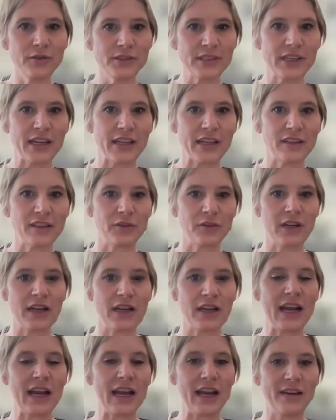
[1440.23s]
you said,
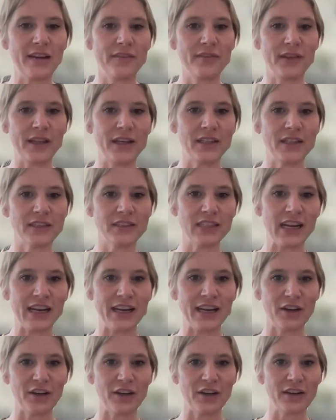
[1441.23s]
Luca, have an
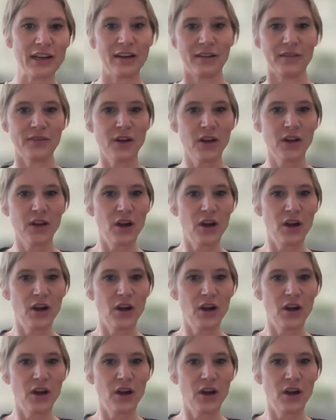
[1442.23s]
entire kind of